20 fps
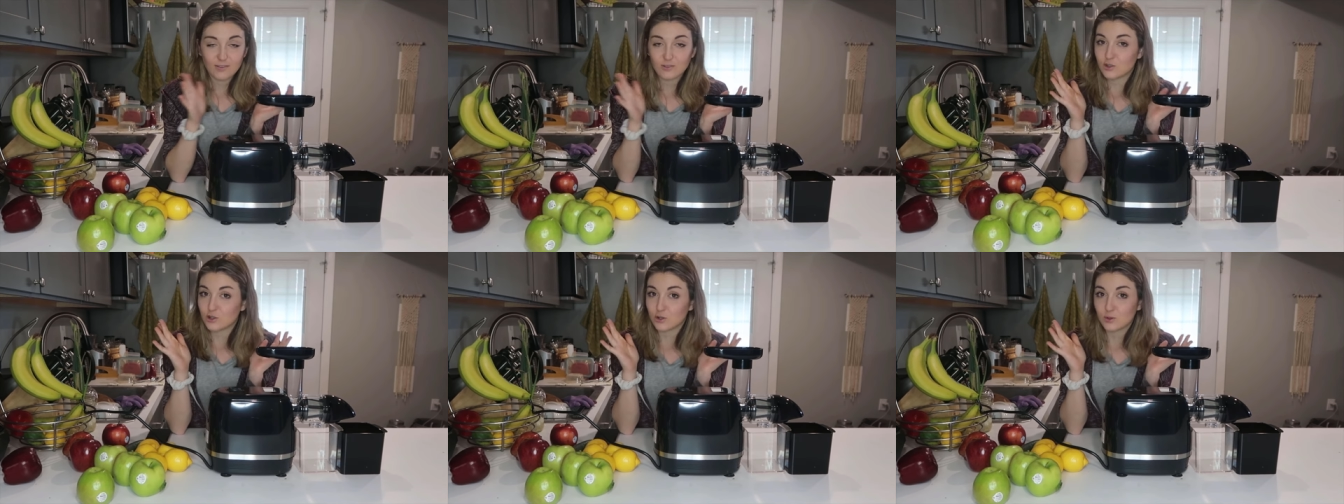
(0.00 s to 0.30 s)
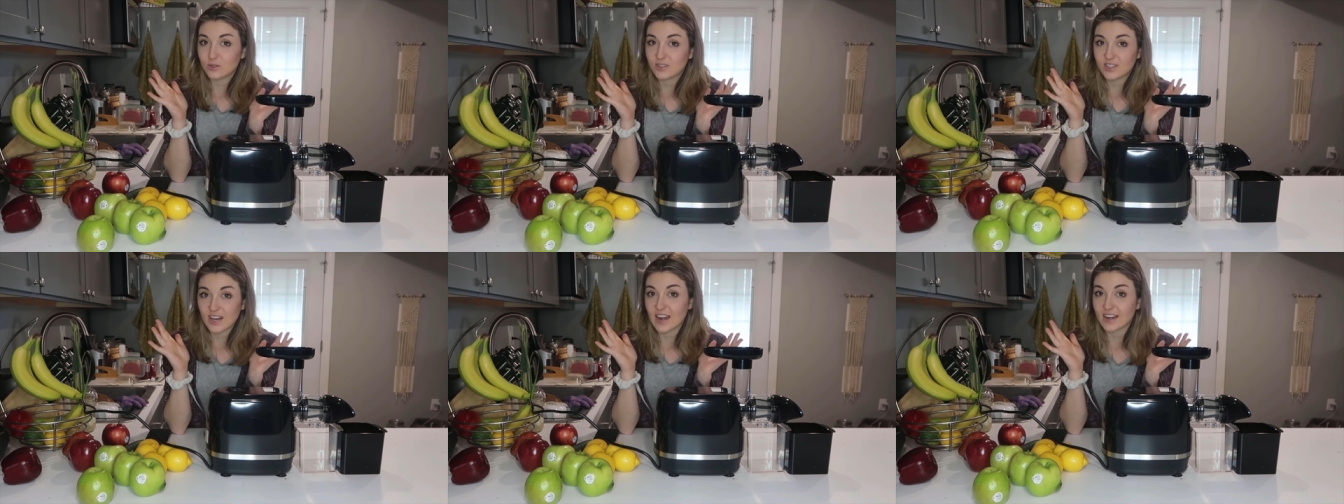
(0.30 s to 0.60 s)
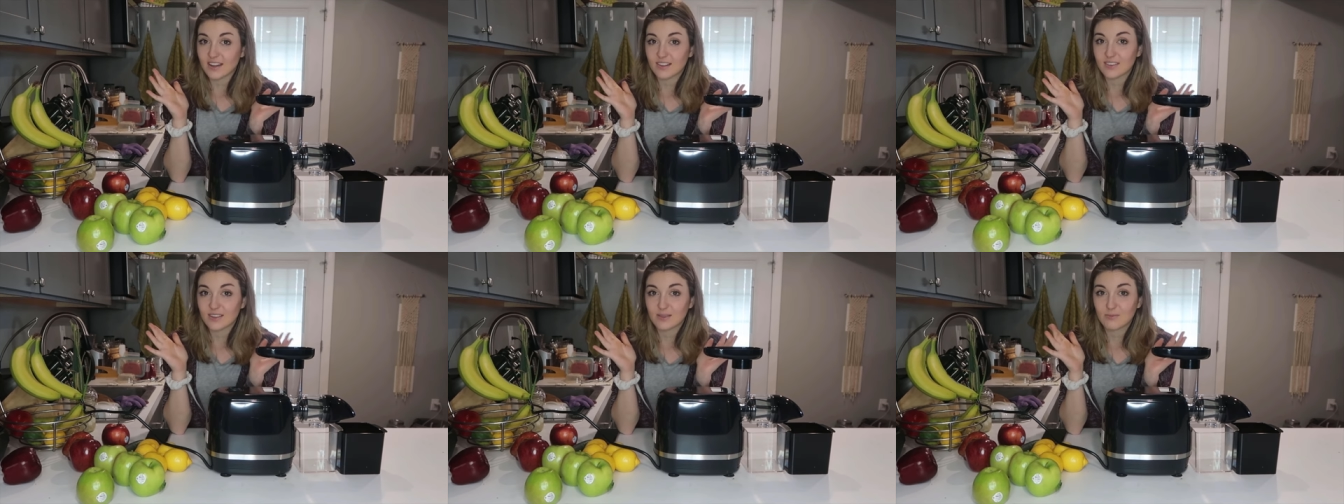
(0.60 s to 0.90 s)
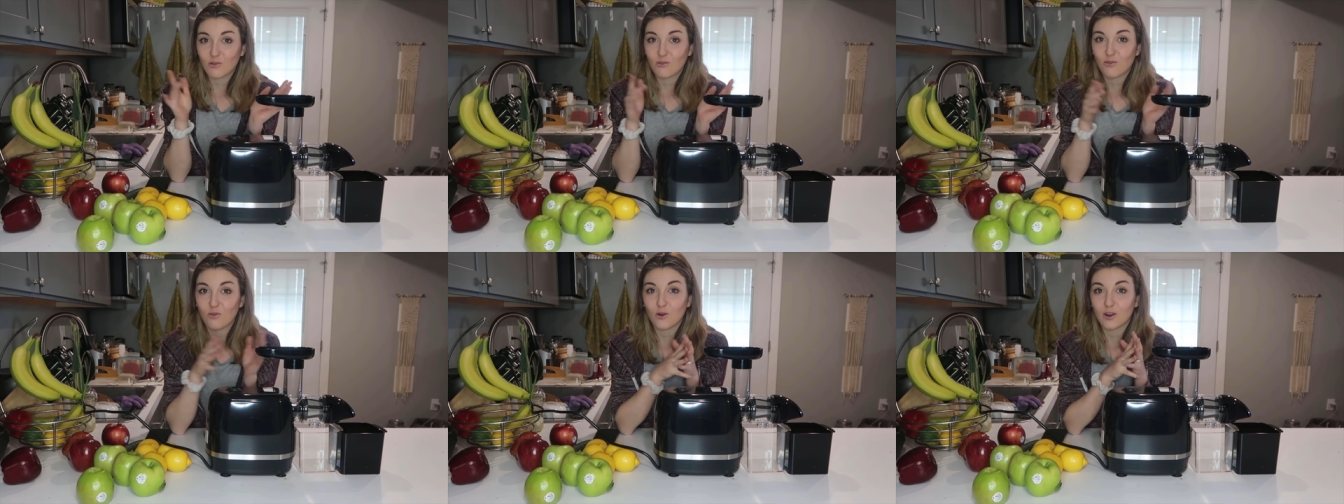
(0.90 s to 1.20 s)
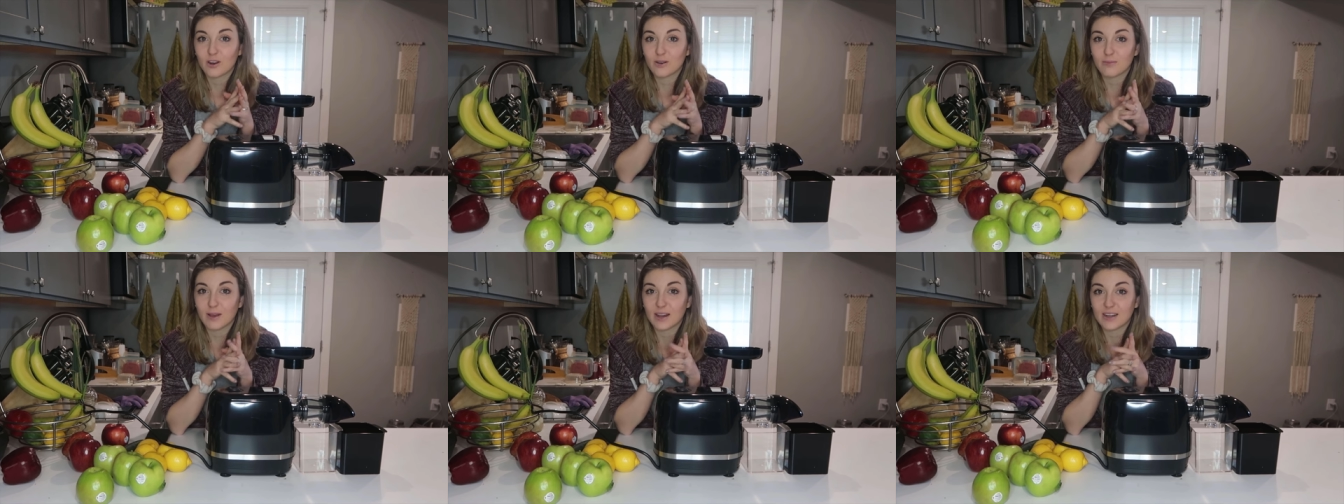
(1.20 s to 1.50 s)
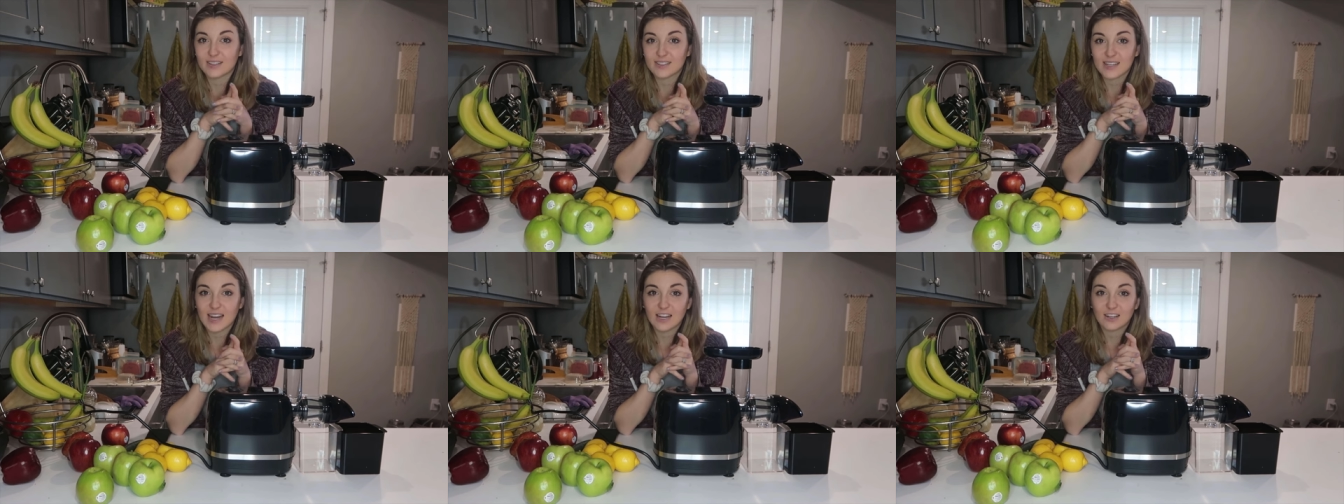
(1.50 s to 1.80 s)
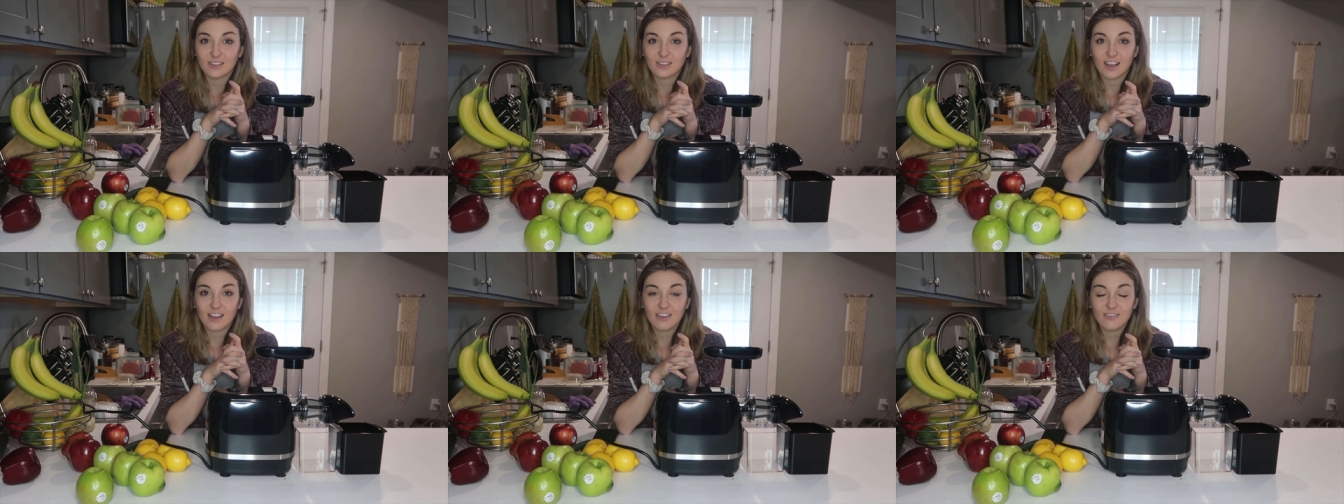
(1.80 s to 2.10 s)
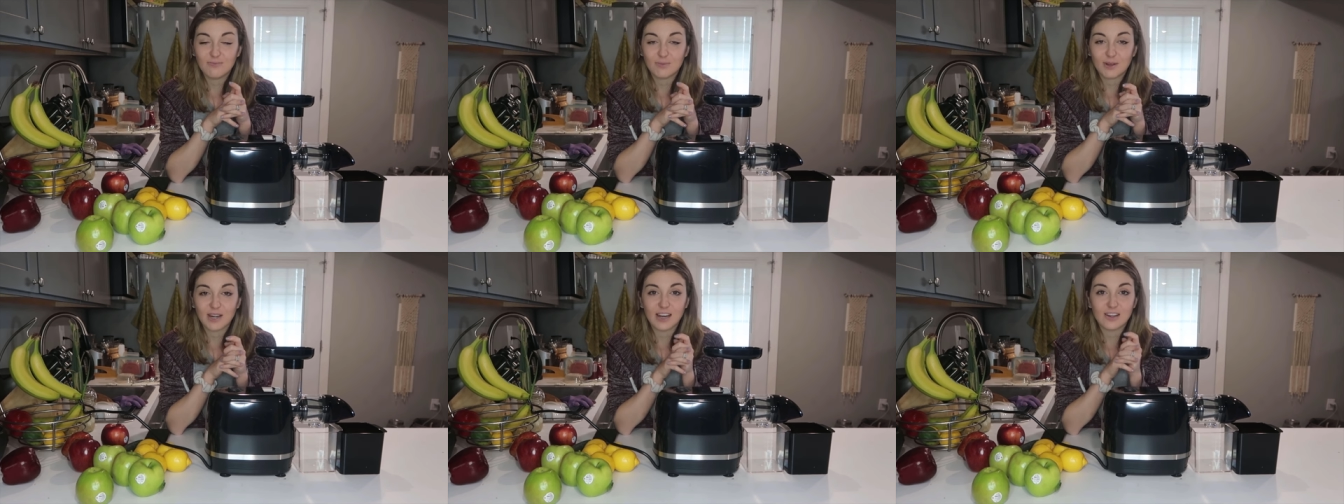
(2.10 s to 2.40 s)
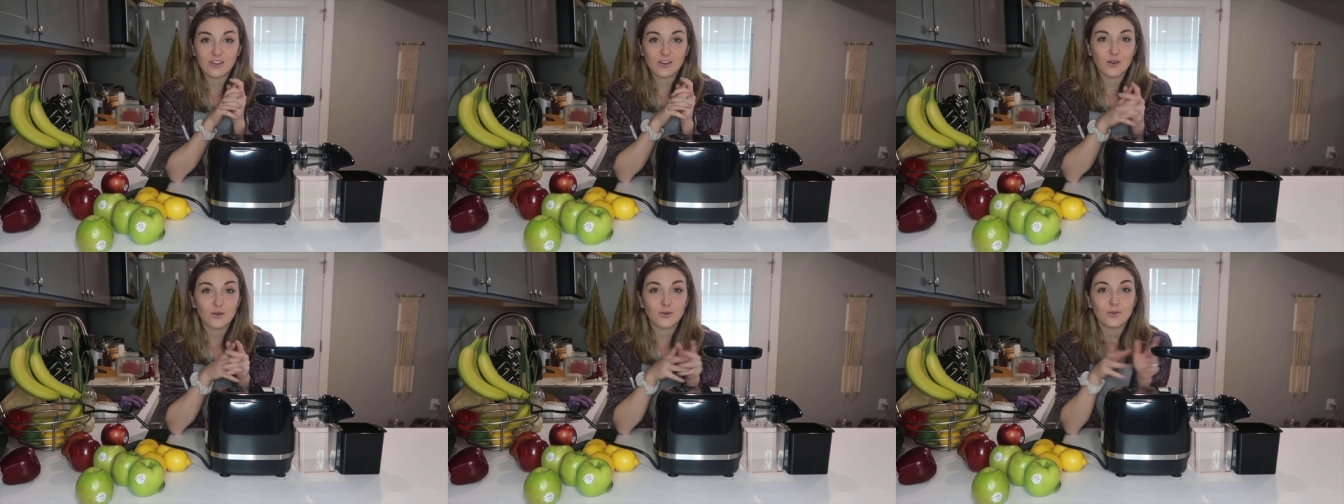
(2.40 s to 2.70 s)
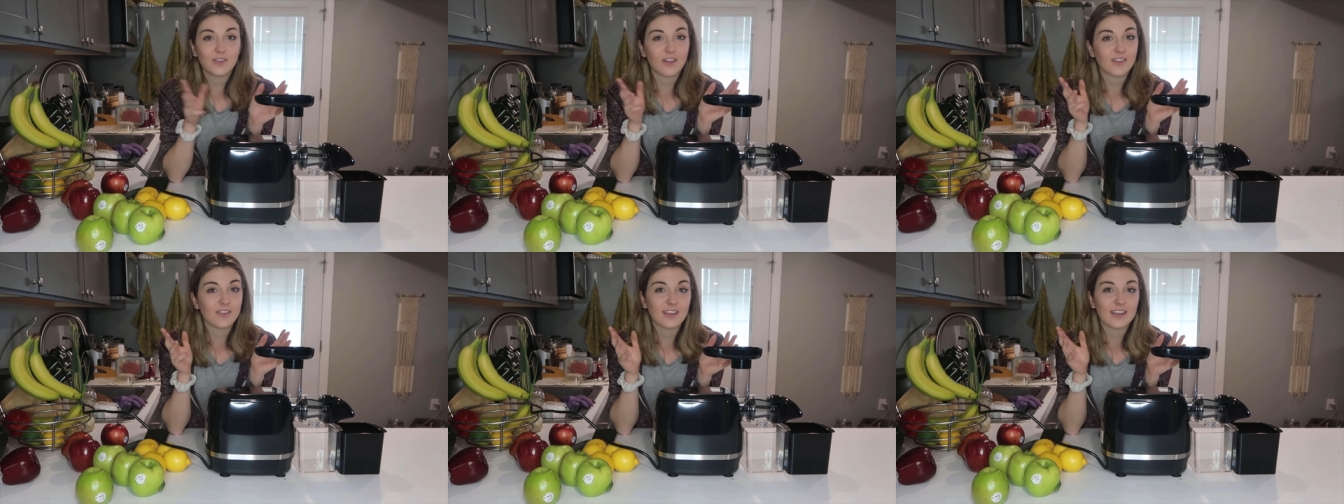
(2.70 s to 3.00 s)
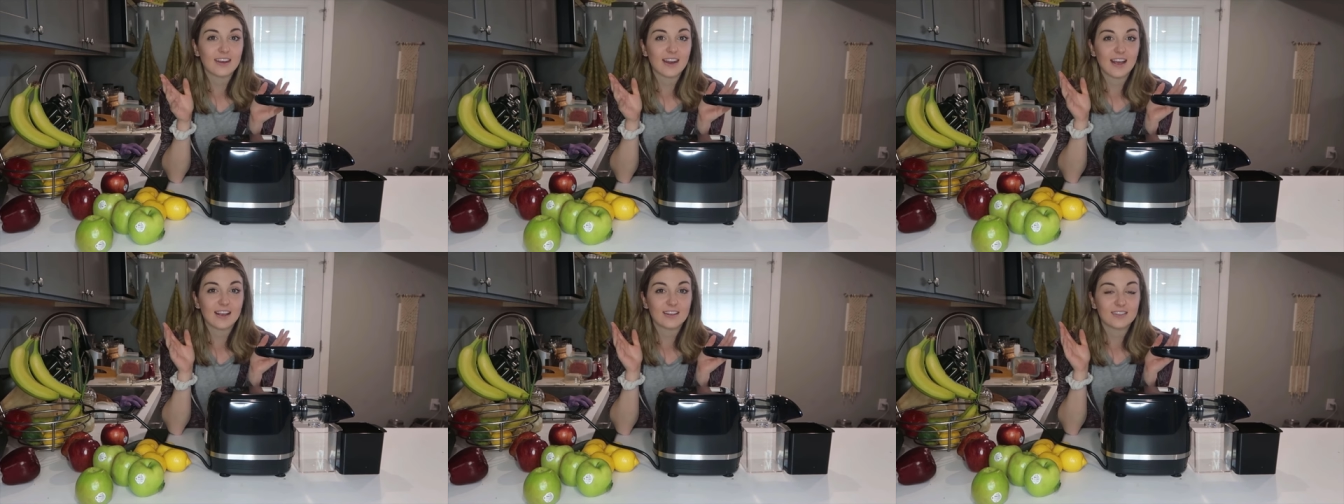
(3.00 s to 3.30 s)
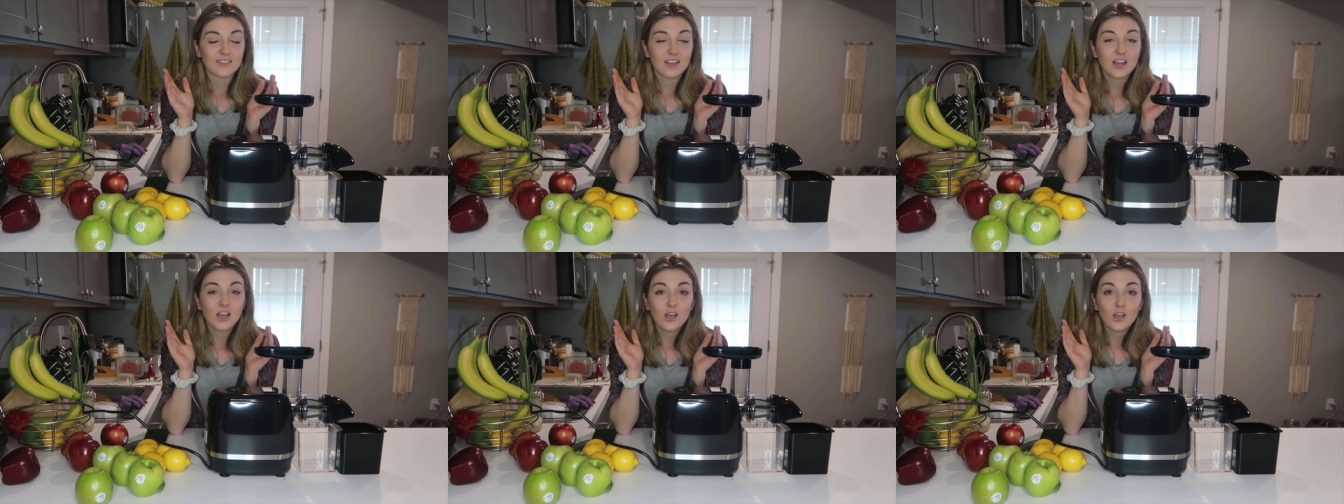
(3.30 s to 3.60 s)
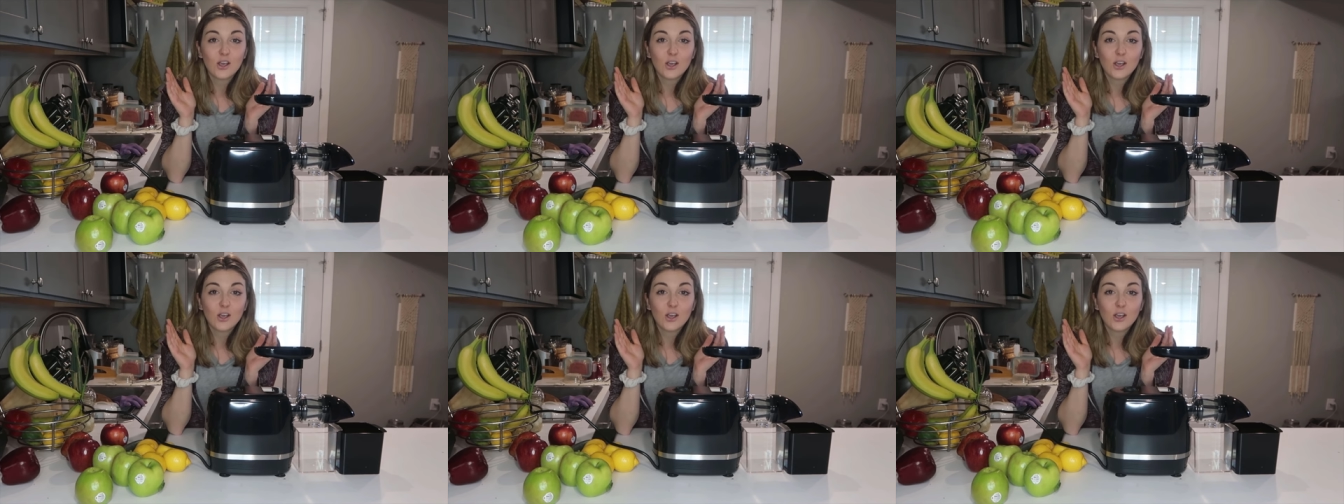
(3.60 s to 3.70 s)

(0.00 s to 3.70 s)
juiced anything before in my entire life, but I know that it has